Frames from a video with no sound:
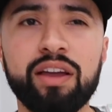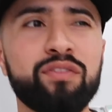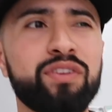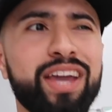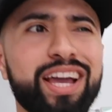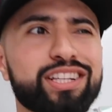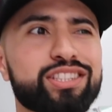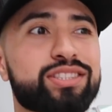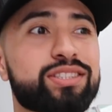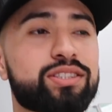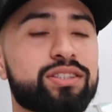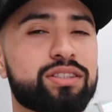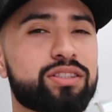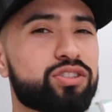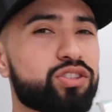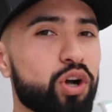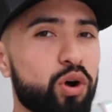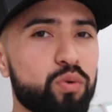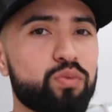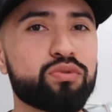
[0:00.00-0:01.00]
If you guys
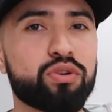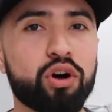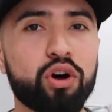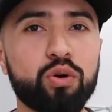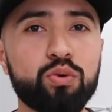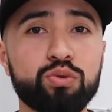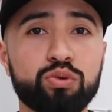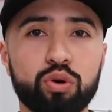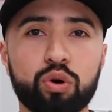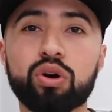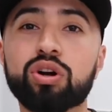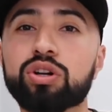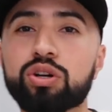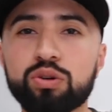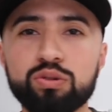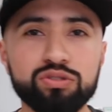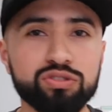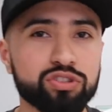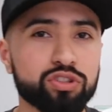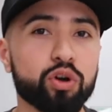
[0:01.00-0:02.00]
don't know,
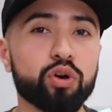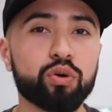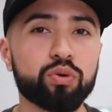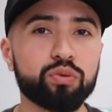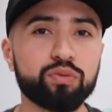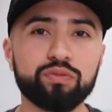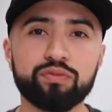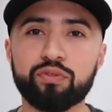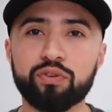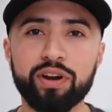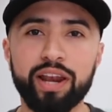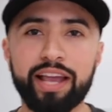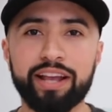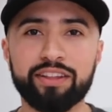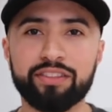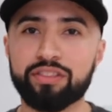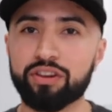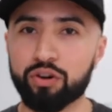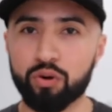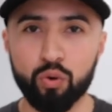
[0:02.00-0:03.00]
Norco is known for
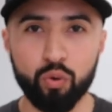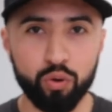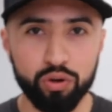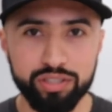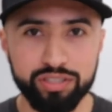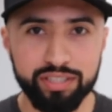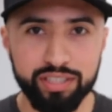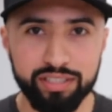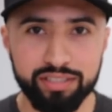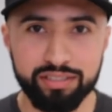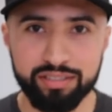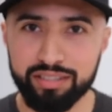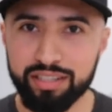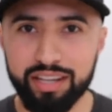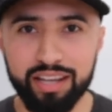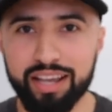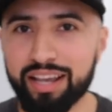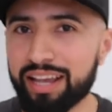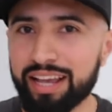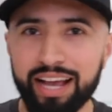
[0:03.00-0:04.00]
like their horses.
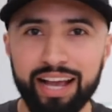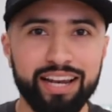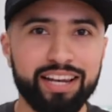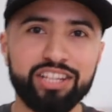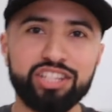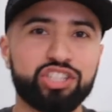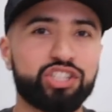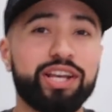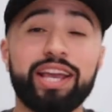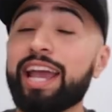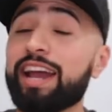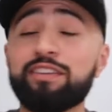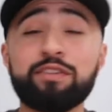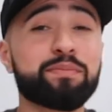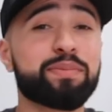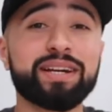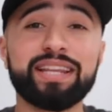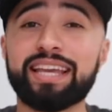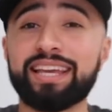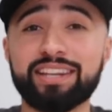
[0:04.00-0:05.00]
Legit,
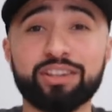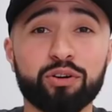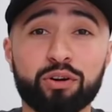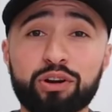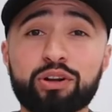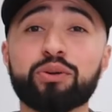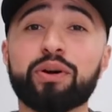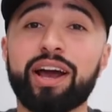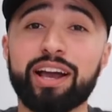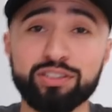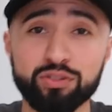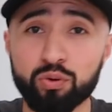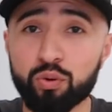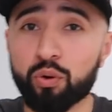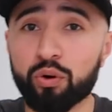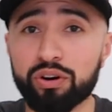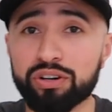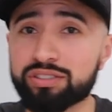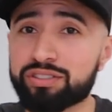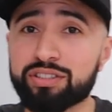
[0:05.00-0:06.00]
everybody in Norco has a
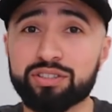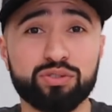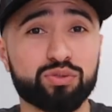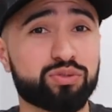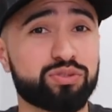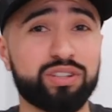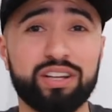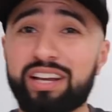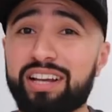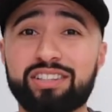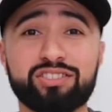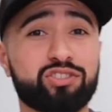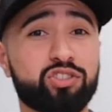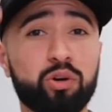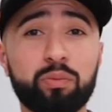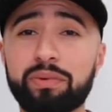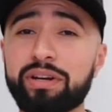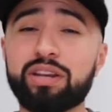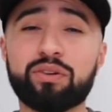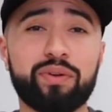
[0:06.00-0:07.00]
horse. There's
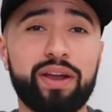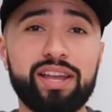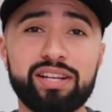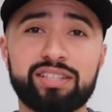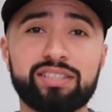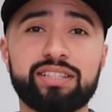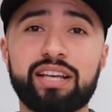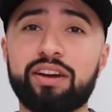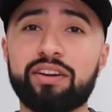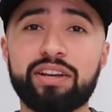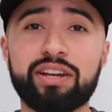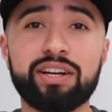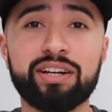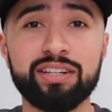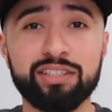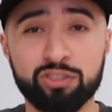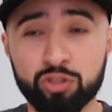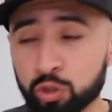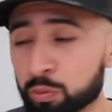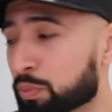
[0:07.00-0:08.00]
so many ranches out here
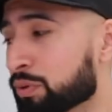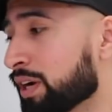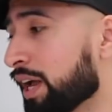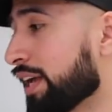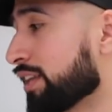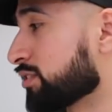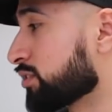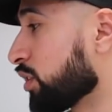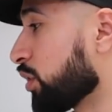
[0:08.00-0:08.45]
and it's super nice.